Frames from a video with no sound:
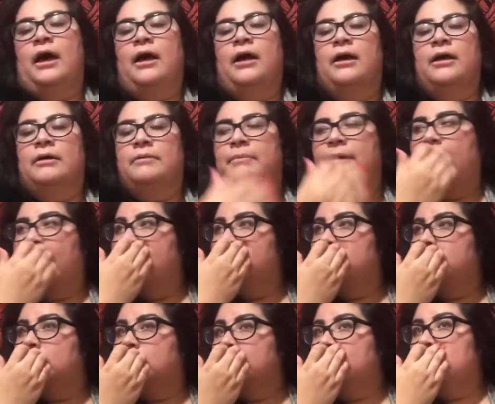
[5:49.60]
Um, I
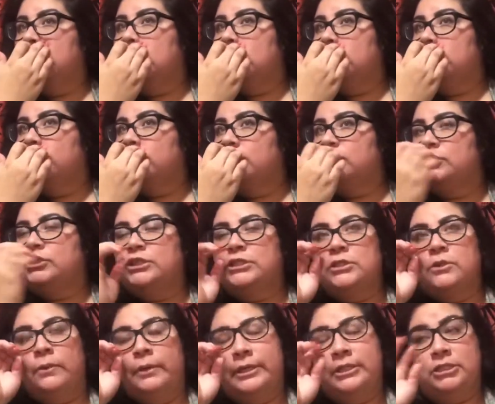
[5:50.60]
believe she's
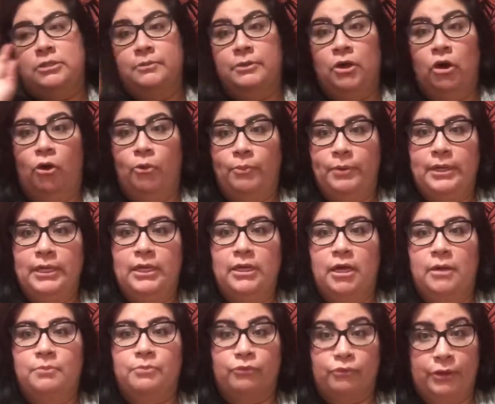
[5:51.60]
going to be opening
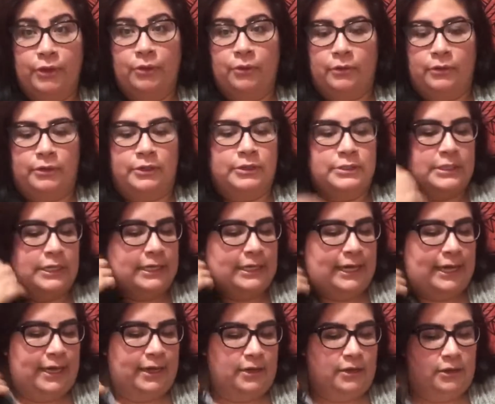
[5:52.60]
up pre-orders
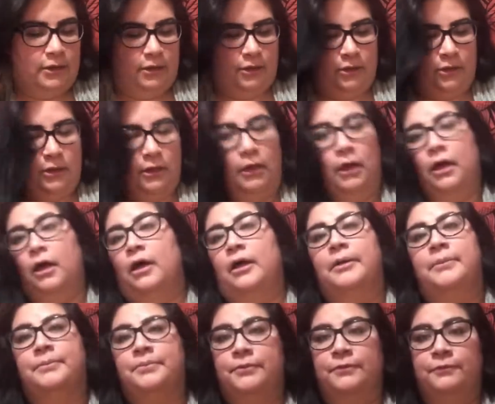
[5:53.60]
again
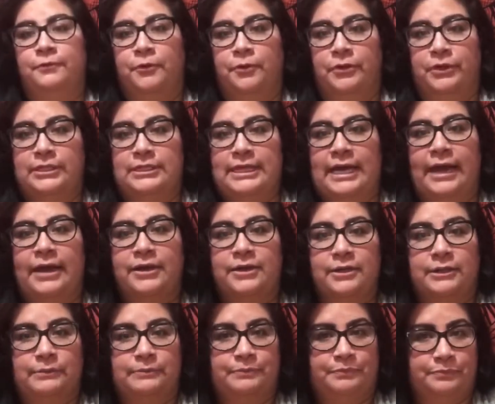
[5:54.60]
um, for the deck.
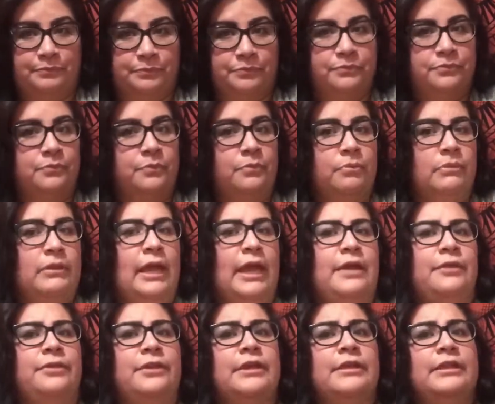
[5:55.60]

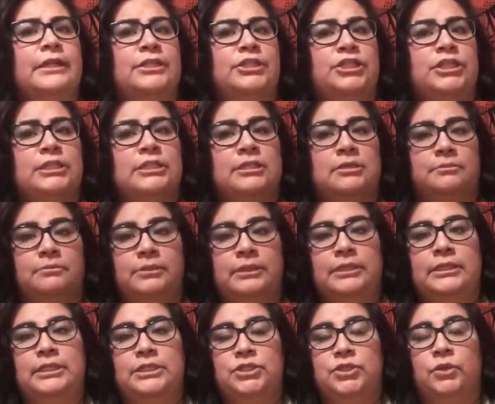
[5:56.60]
I think that she's
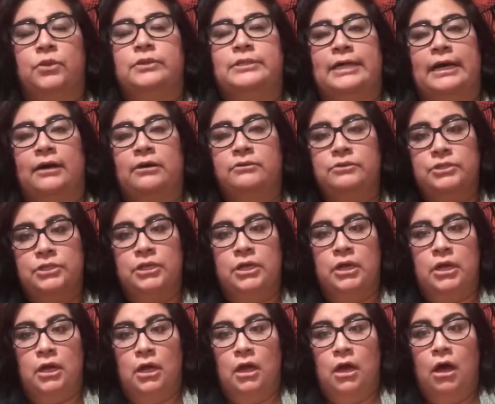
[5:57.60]
completely sold out
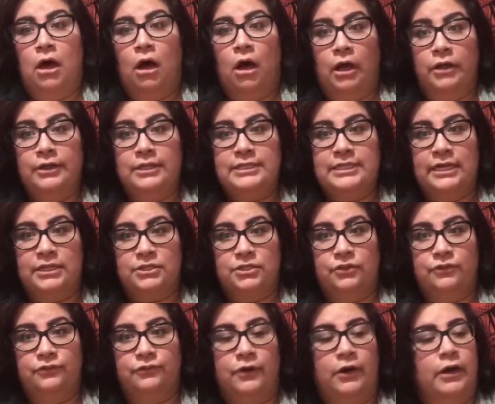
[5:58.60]
on the deck
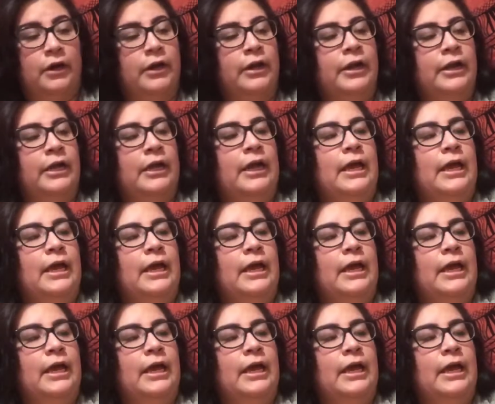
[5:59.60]
so far.